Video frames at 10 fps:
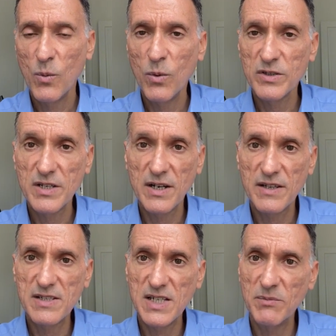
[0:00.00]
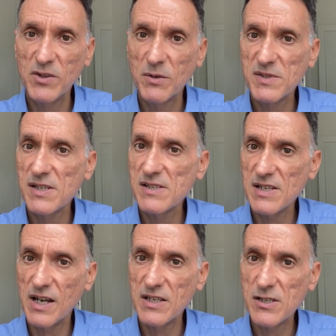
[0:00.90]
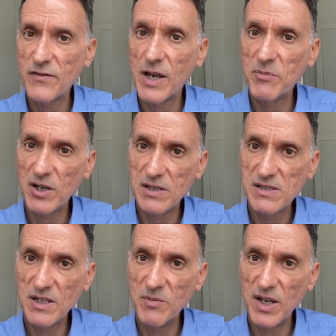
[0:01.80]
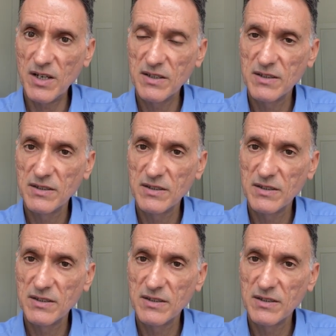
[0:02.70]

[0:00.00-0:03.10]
What are the symptoms and signs of hypocalcemia?